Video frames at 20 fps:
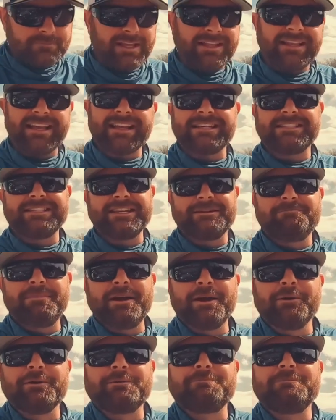like I said,
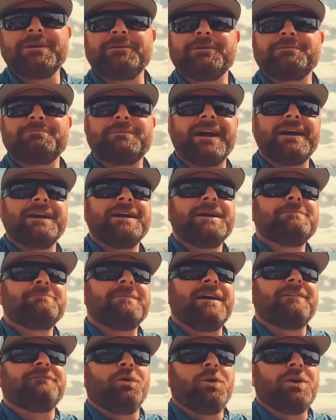bear with me with my,
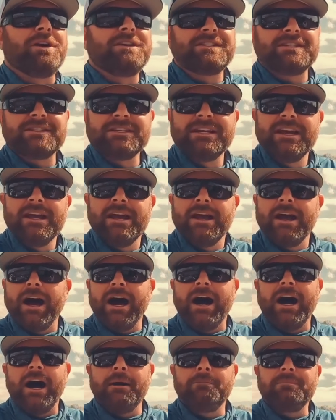my voice.
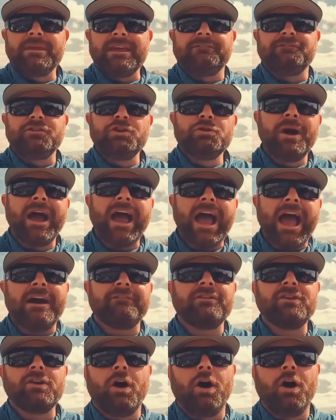Um, if you
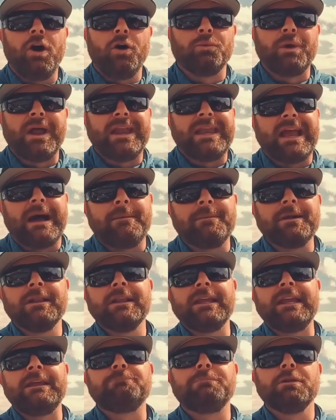haven't already, I'm gonna
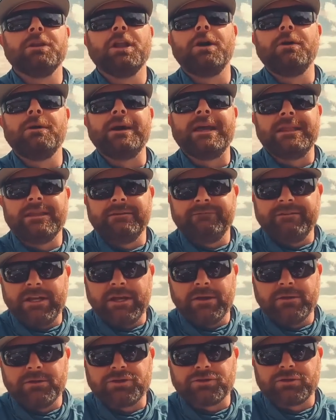link below in the
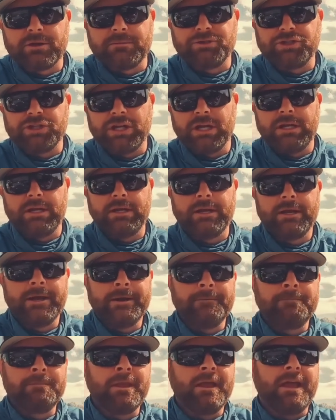video description.
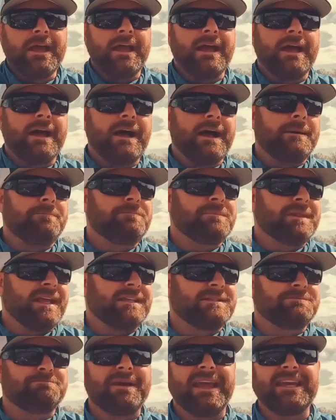Uh,
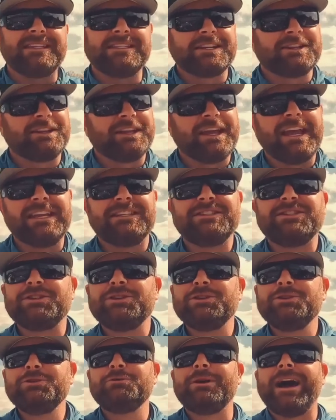it's basically a
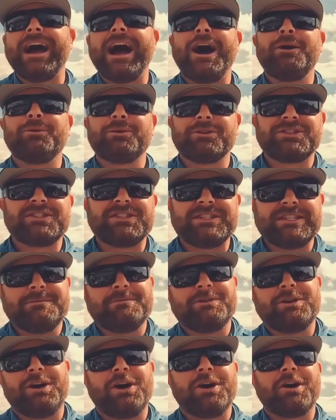two hour
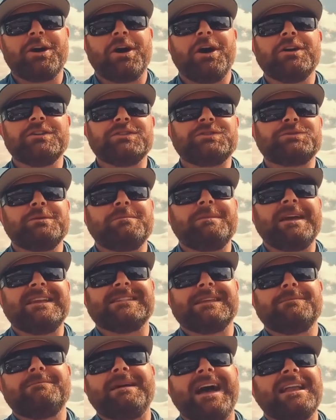seminar on swim baits
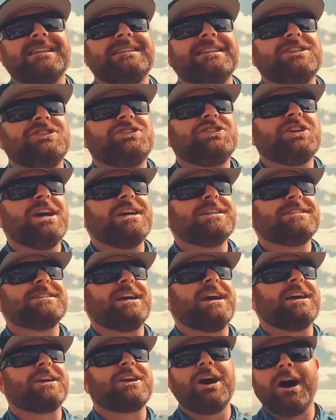that Matt did just
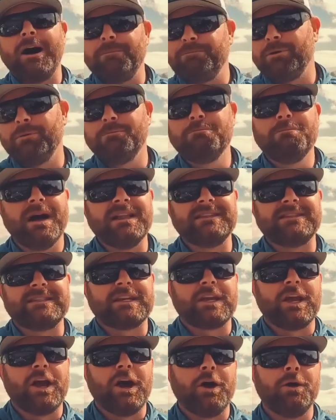a couple months
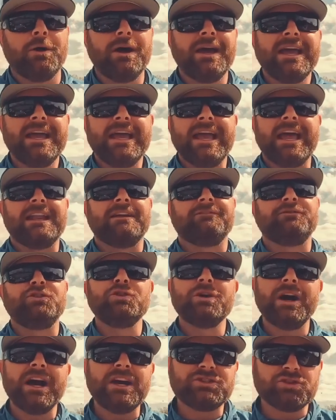ago. And if
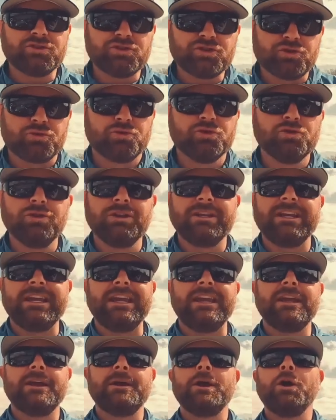you guys are
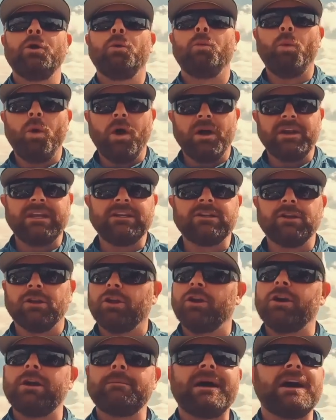truly wanting to
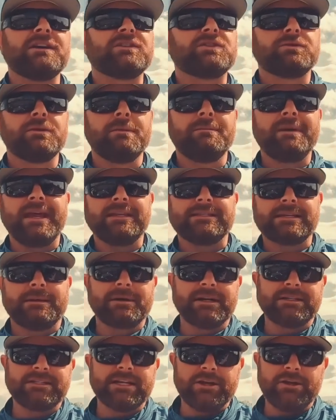learn about swim baits, I'm
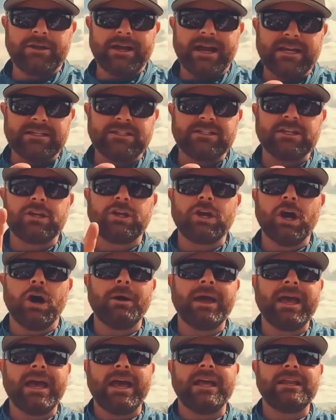gonna tell you guys to go
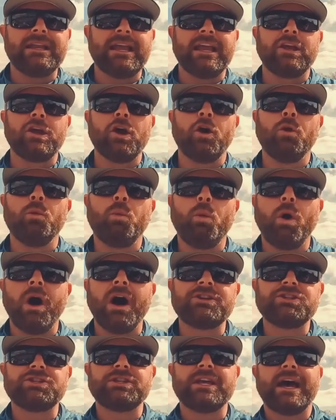ahead and go
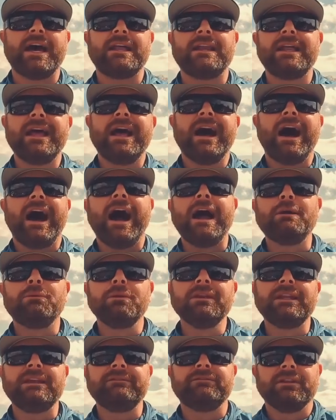watch that. I
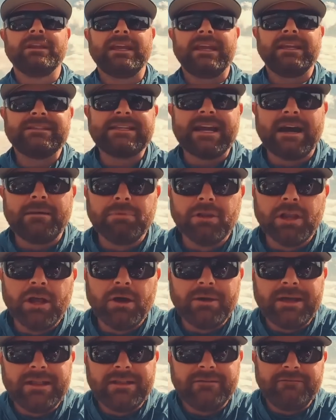will leave a link down
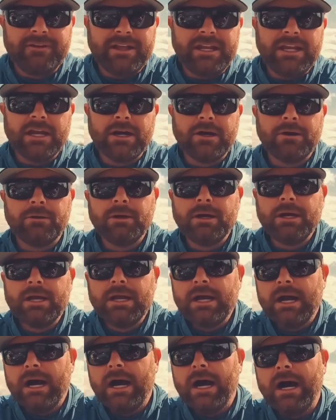below in the video
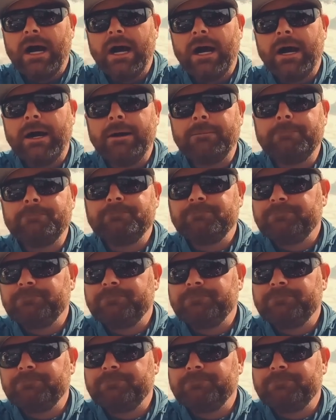uh,